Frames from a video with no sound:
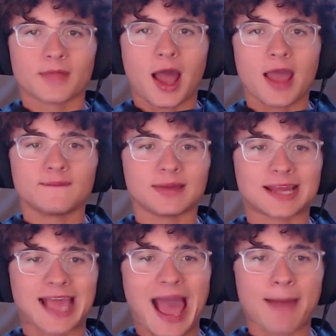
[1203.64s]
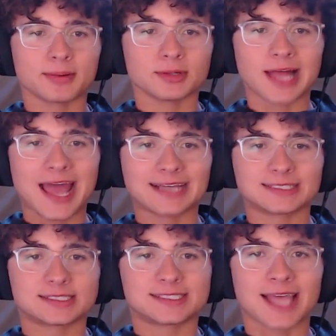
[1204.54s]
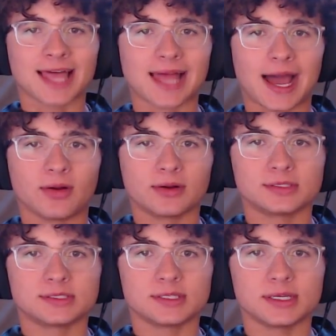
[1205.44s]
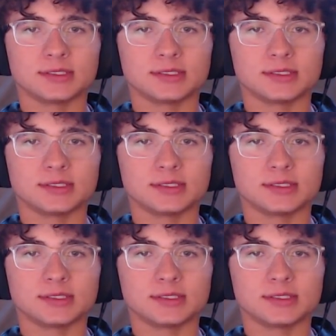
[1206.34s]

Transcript: I have been capital S sellout. Yeah.